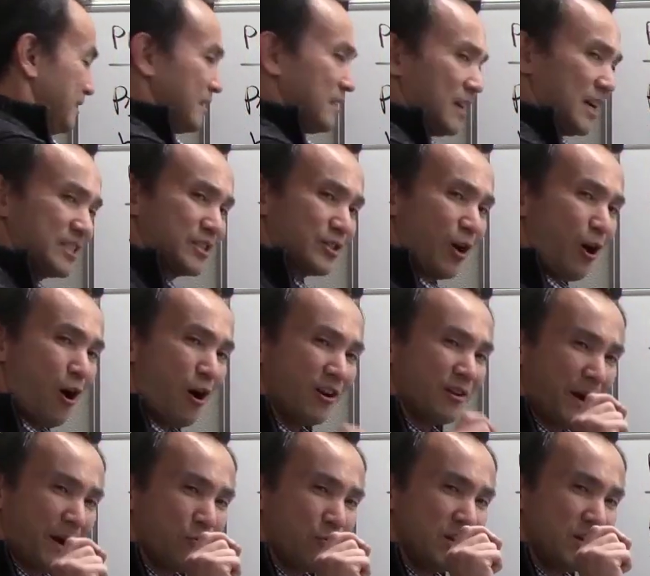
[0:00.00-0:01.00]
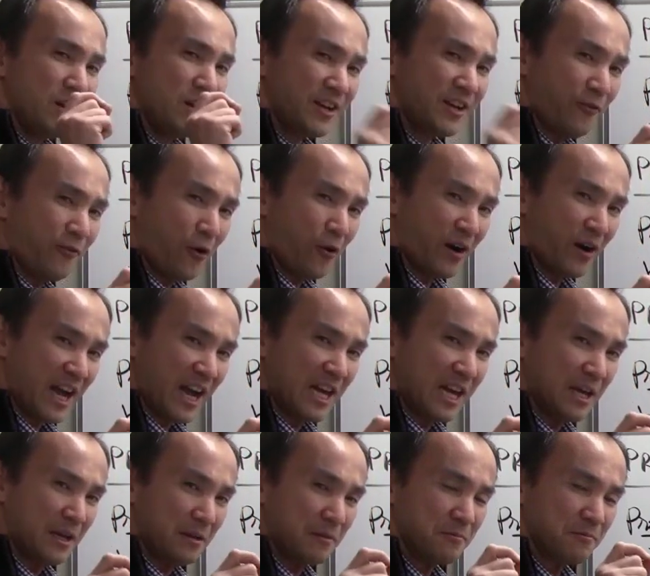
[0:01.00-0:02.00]
It's all about, we look for
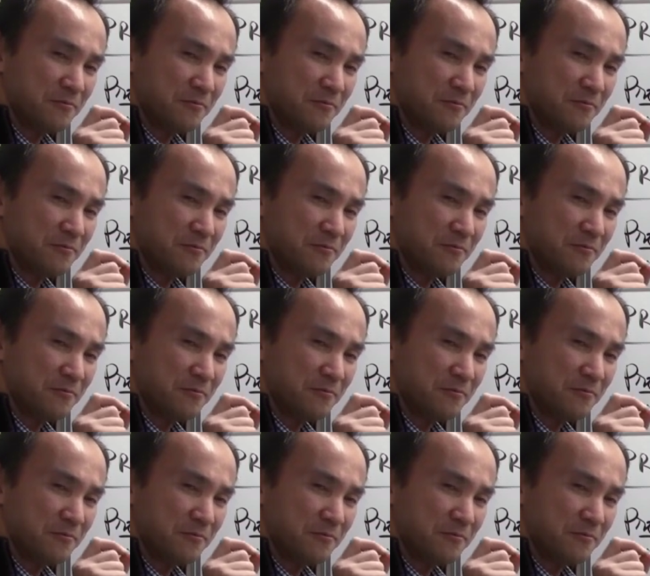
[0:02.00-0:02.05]
a